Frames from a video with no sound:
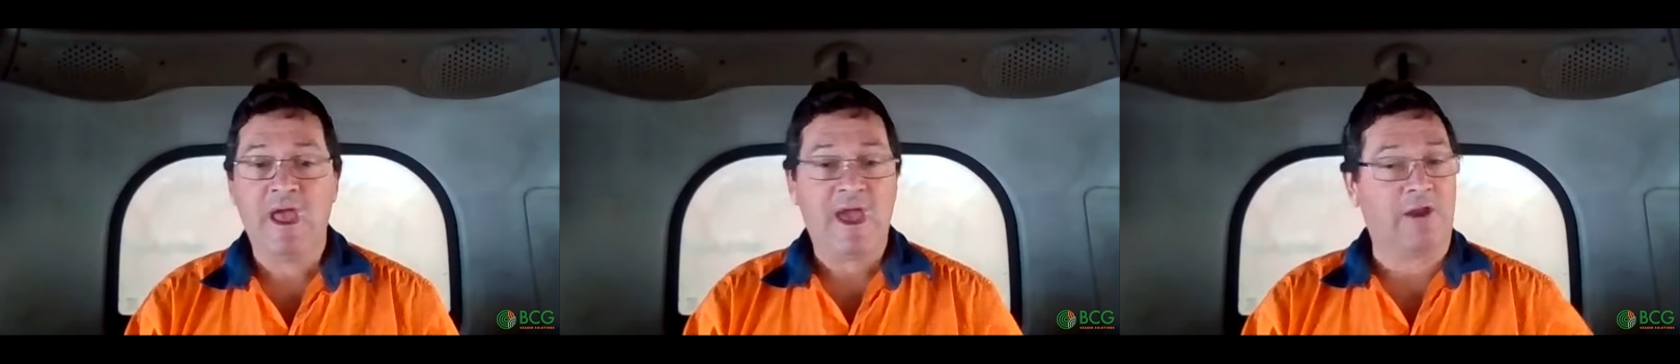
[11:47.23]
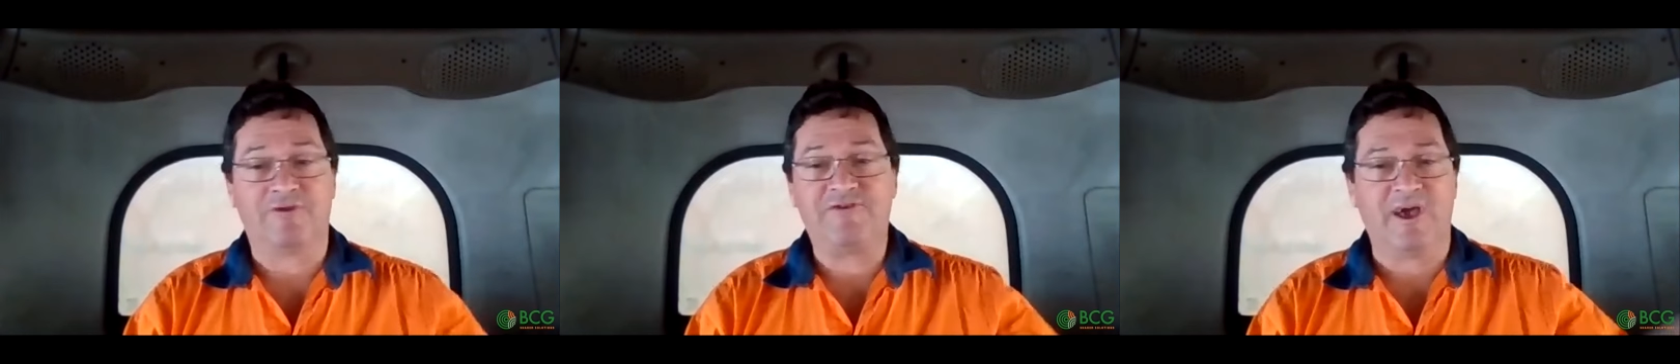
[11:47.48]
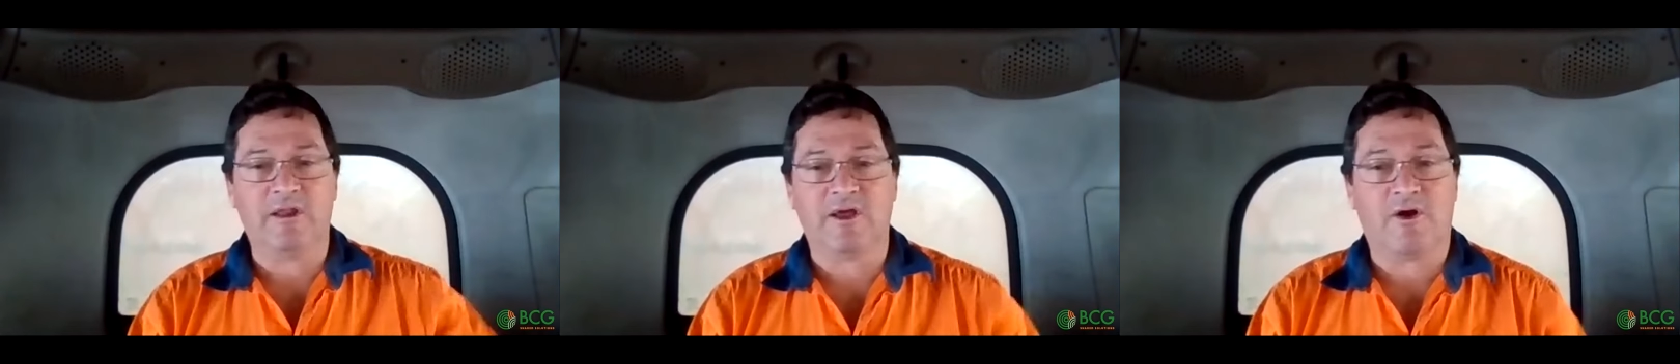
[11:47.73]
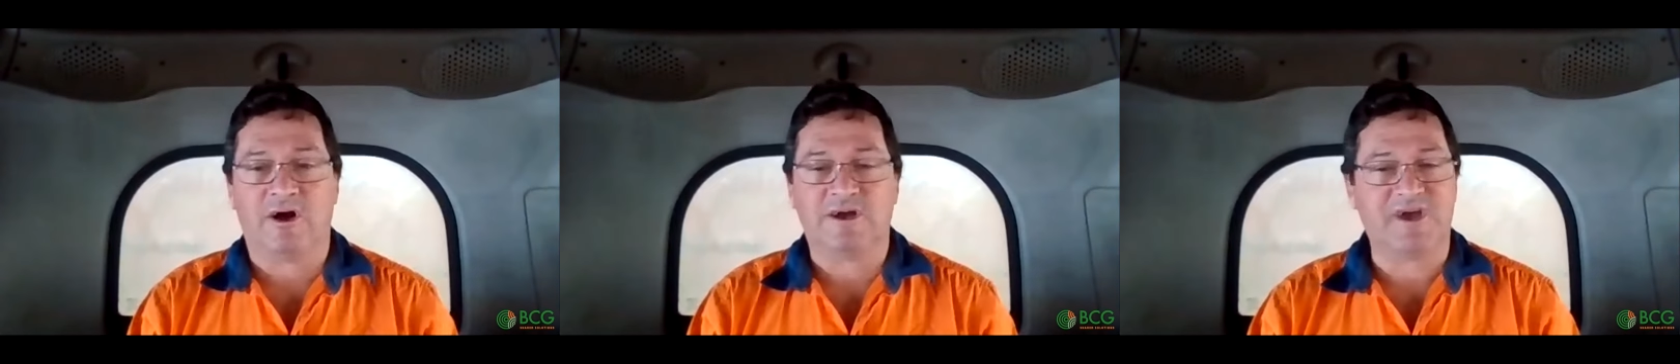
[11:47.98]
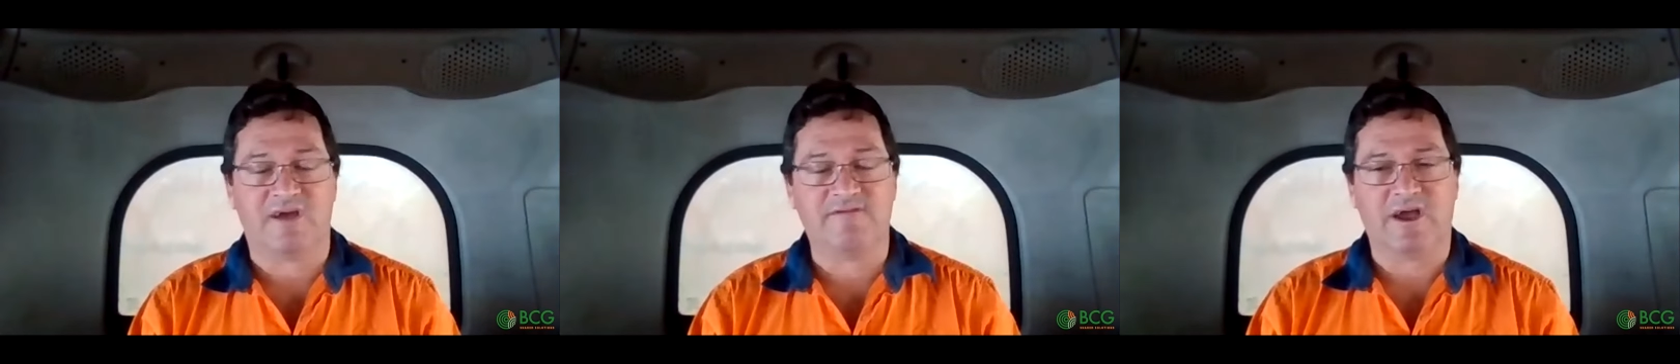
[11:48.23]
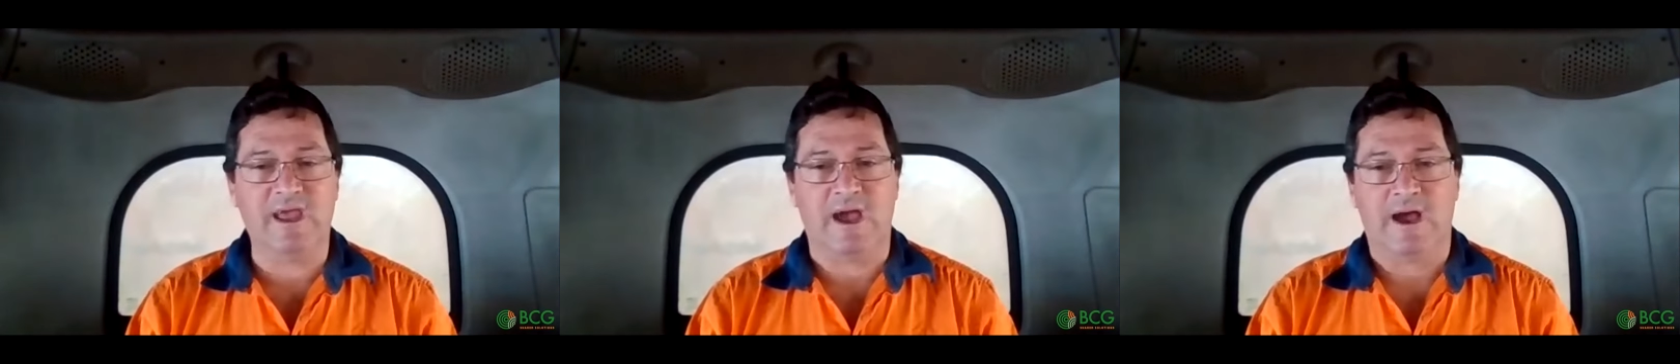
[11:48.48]
And I tell the guys over
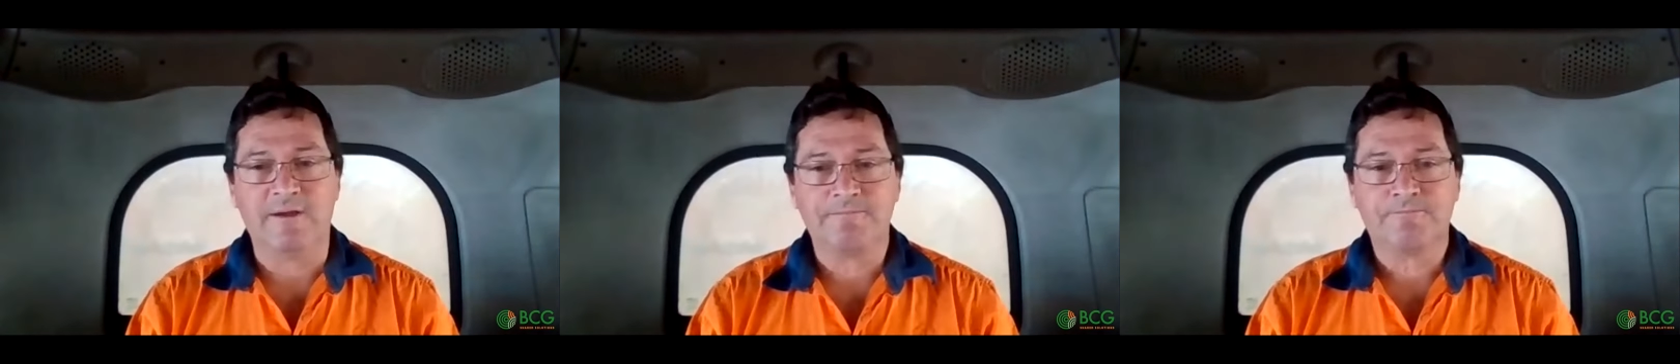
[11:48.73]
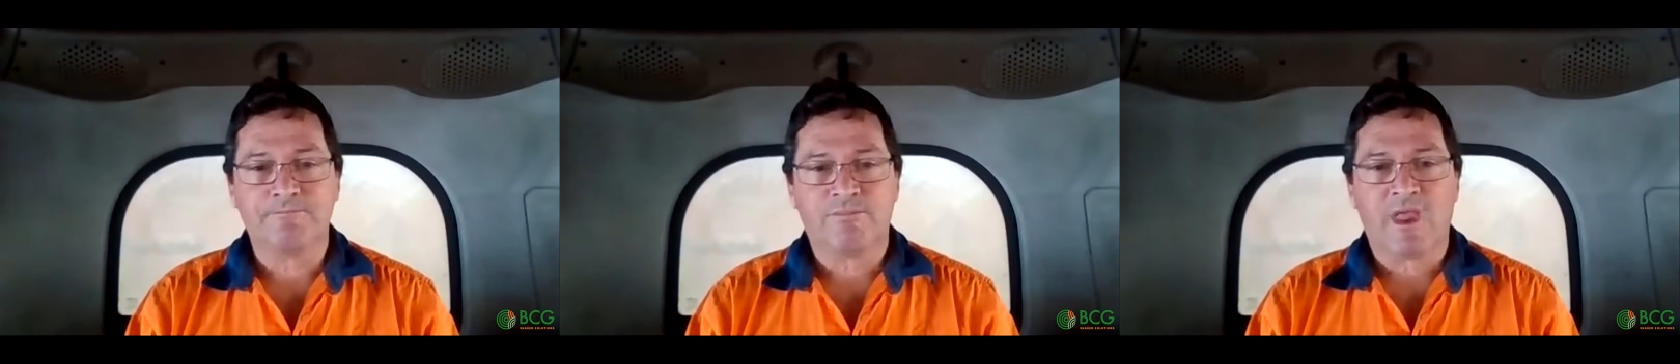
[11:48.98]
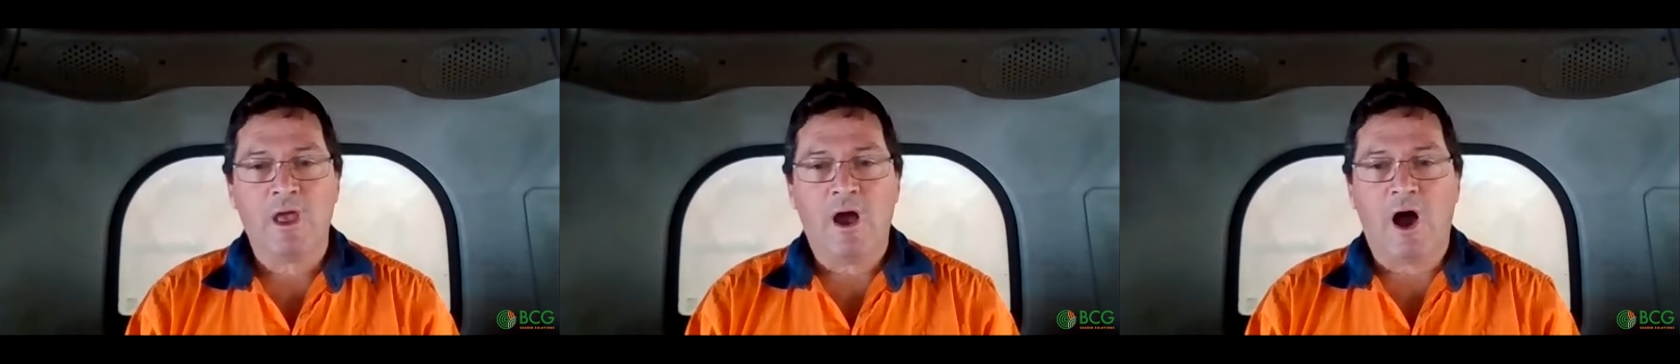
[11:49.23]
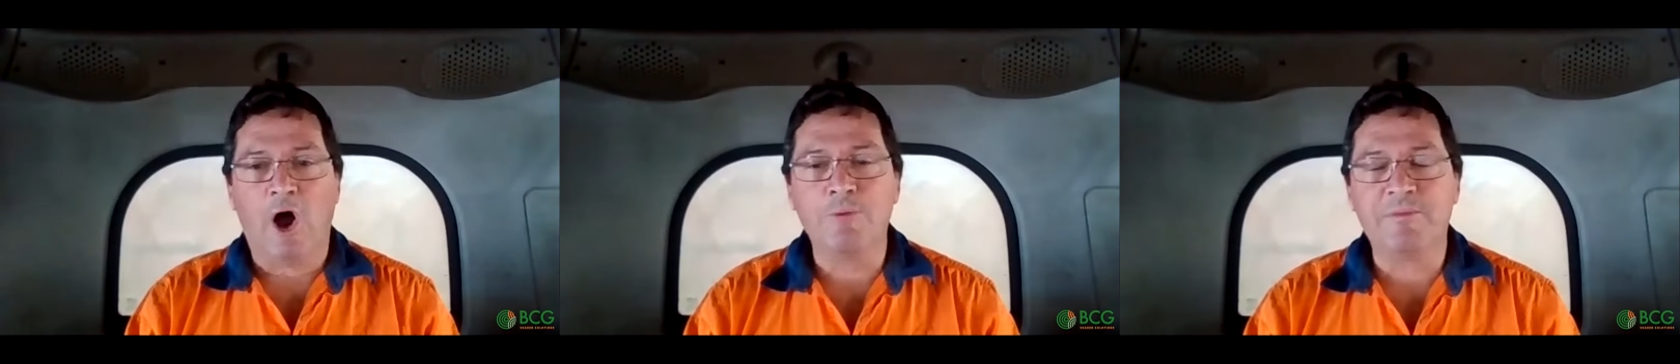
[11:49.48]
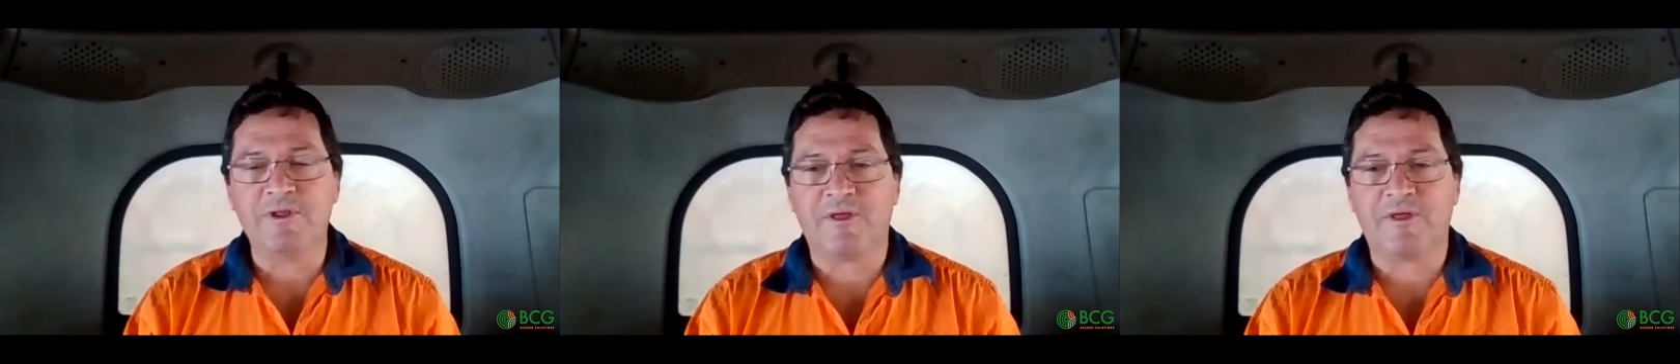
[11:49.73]
here, open